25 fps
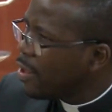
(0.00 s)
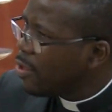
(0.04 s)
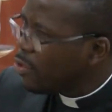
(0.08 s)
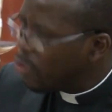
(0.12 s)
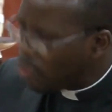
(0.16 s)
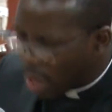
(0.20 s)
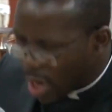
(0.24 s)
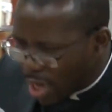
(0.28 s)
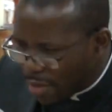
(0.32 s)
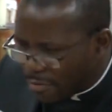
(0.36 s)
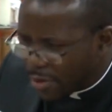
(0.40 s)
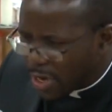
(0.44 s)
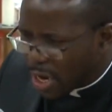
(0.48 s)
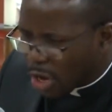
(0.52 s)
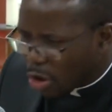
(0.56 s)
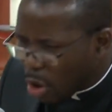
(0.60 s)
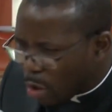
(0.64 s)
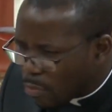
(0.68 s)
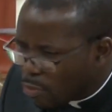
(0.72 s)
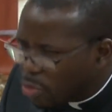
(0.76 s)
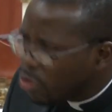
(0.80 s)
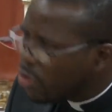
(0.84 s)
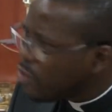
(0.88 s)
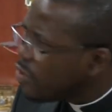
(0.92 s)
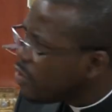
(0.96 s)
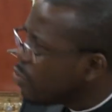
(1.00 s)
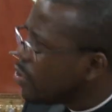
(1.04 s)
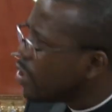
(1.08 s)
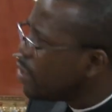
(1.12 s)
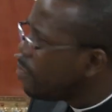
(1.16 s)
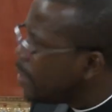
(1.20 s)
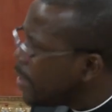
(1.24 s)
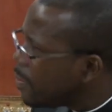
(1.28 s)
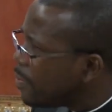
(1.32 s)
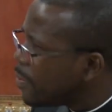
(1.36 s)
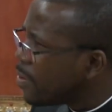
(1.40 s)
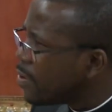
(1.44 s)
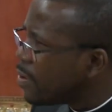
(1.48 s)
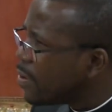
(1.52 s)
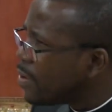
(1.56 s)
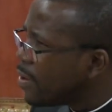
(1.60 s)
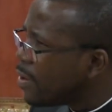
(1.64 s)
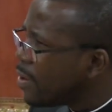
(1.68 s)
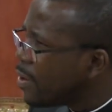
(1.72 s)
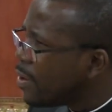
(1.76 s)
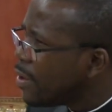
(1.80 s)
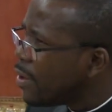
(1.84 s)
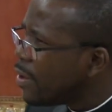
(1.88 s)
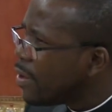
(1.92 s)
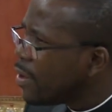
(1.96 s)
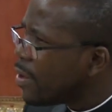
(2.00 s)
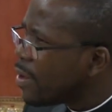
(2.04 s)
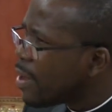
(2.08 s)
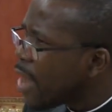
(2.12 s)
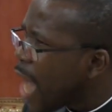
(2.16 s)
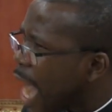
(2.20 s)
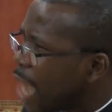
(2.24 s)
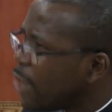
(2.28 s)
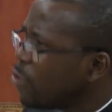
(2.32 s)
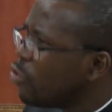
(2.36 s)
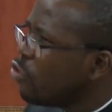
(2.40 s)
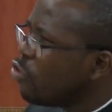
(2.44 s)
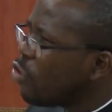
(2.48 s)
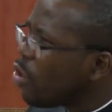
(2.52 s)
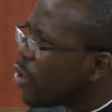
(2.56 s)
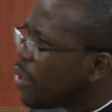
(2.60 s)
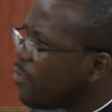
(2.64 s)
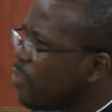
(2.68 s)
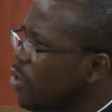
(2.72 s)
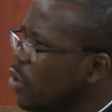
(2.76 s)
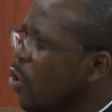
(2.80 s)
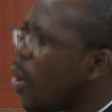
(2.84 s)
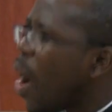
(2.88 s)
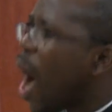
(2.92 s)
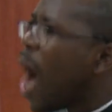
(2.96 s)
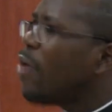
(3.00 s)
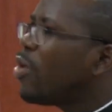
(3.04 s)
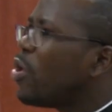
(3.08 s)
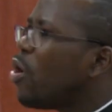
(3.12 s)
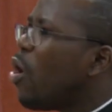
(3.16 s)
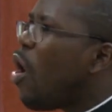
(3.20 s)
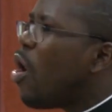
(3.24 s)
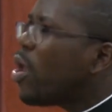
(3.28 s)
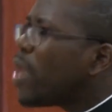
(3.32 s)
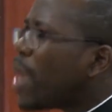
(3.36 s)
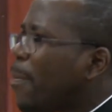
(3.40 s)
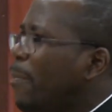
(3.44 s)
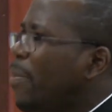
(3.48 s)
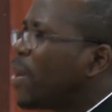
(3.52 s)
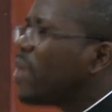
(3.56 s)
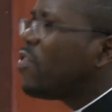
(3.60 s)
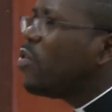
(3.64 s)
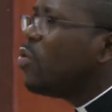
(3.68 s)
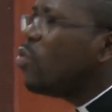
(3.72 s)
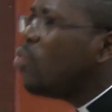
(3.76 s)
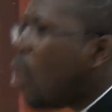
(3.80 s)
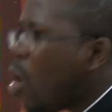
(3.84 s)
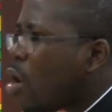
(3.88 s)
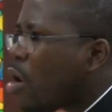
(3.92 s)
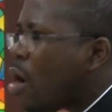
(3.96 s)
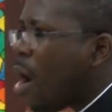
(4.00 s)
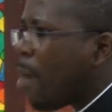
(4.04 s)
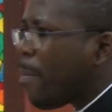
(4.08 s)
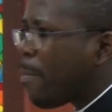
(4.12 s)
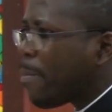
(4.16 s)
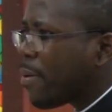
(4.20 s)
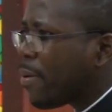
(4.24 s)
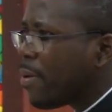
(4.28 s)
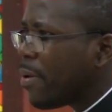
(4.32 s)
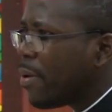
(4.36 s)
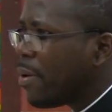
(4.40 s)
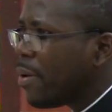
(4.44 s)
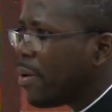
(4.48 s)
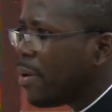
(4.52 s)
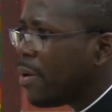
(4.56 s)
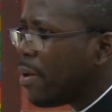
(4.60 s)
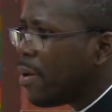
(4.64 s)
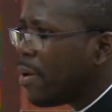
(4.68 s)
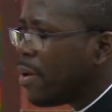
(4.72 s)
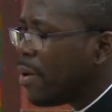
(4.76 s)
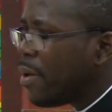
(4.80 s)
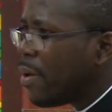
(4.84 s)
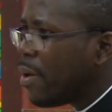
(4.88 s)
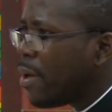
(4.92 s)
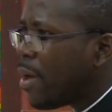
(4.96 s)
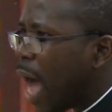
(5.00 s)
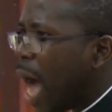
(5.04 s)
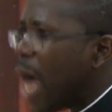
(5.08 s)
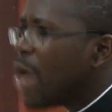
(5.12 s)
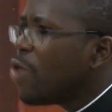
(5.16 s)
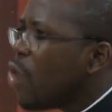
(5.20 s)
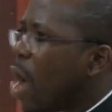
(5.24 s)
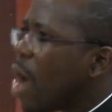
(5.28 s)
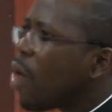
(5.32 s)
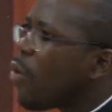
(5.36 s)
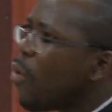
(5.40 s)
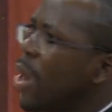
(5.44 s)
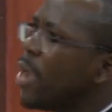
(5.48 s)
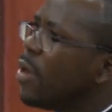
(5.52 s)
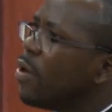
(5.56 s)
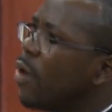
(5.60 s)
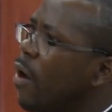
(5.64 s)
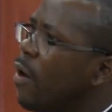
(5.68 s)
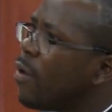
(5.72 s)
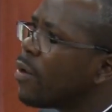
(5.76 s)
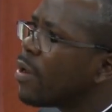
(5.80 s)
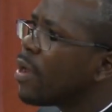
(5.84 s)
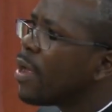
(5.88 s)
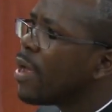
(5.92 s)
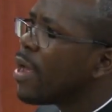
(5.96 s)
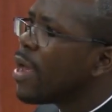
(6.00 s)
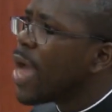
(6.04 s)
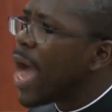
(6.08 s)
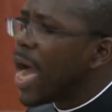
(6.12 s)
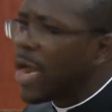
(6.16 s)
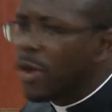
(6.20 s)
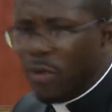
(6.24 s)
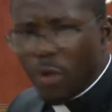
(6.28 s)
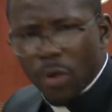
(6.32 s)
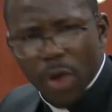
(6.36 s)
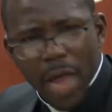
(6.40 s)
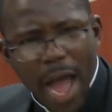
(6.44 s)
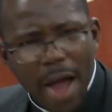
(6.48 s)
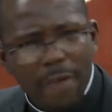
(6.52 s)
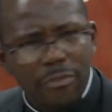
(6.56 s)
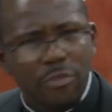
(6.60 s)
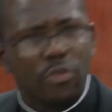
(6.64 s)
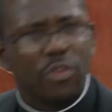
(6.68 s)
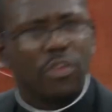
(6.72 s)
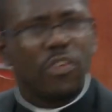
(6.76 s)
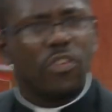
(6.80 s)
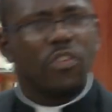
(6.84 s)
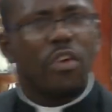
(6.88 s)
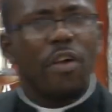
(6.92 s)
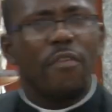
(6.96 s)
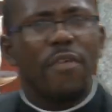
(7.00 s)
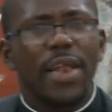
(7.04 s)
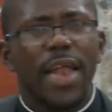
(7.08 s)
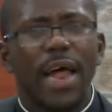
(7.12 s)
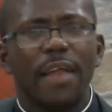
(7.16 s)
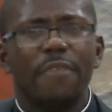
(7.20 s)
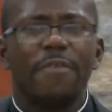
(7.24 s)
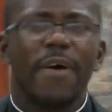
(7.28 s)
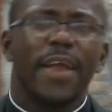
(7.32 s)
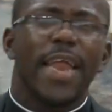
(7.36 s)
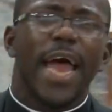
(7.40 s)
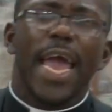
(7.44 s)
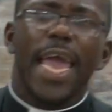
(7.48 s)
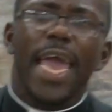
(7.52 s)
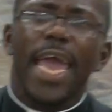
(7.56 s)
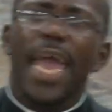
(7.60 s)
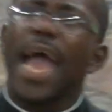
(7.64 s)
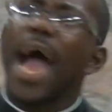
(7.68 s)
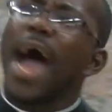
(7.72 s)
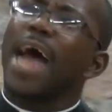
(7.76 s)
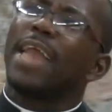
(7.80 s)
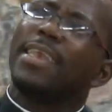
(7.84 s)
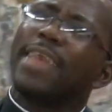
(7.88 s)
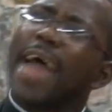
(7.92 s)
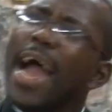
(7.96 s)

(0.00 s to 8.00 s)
You live in a community with people, and you do not even know how the other person woke up. And you are going on, and they only have to discover that Father A had